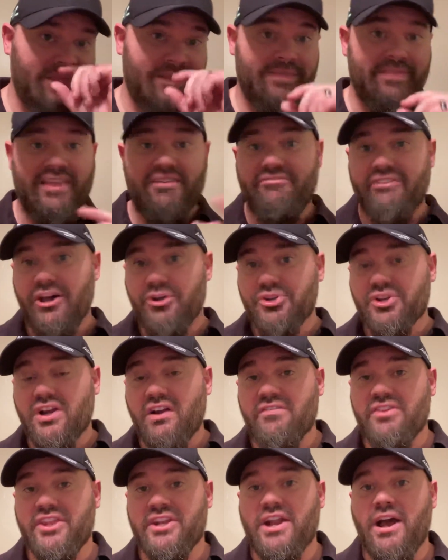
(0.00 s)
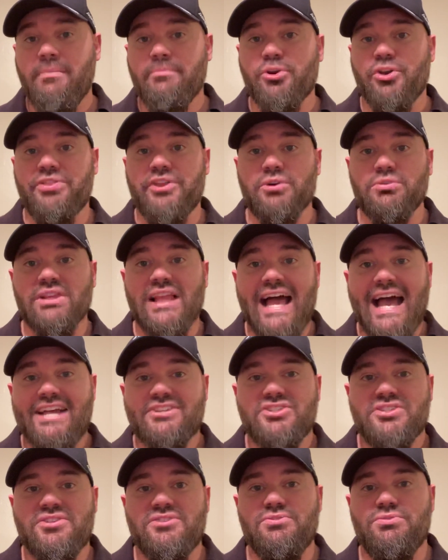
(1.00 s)
they failed to cover the number in their
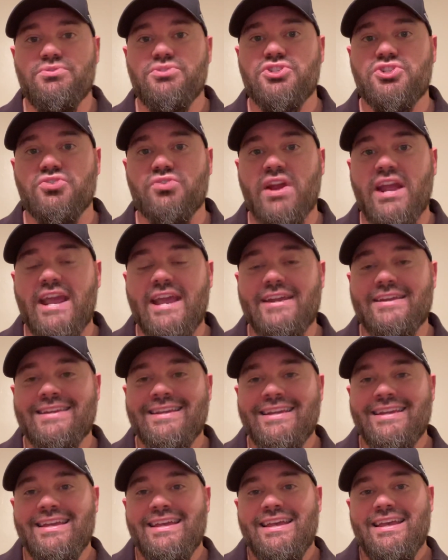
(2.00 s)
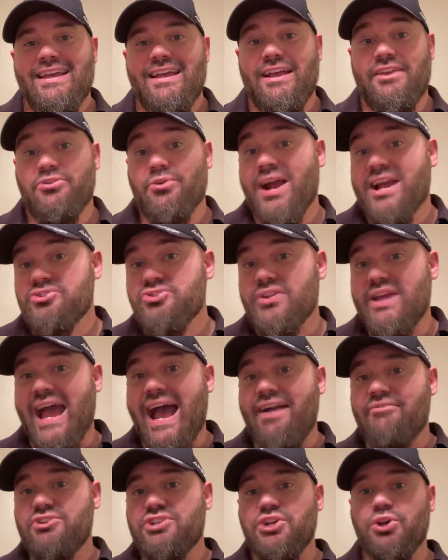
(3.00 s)
last 2 straight, and they're actually
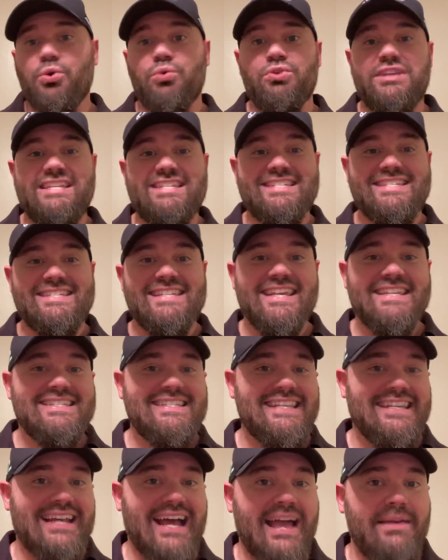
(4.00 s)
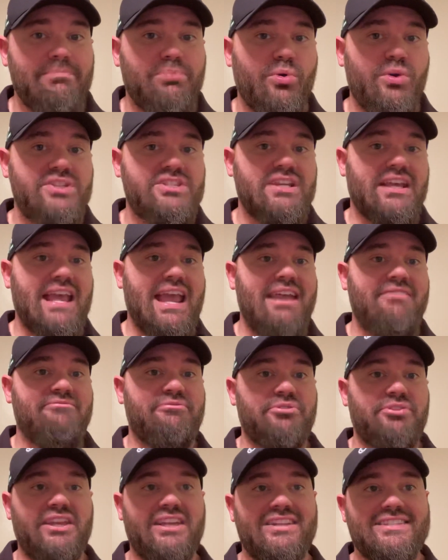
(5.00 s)
averaging only 69 points a game
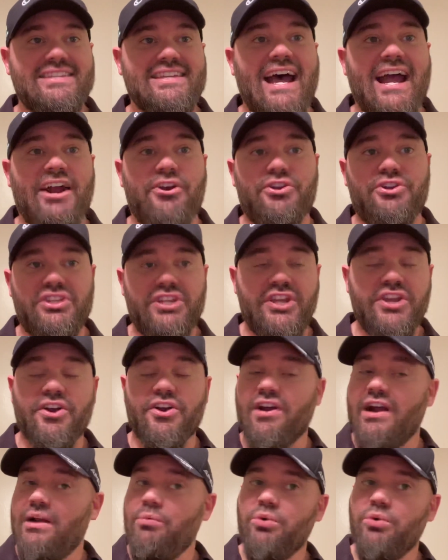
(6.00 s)
for the entire year.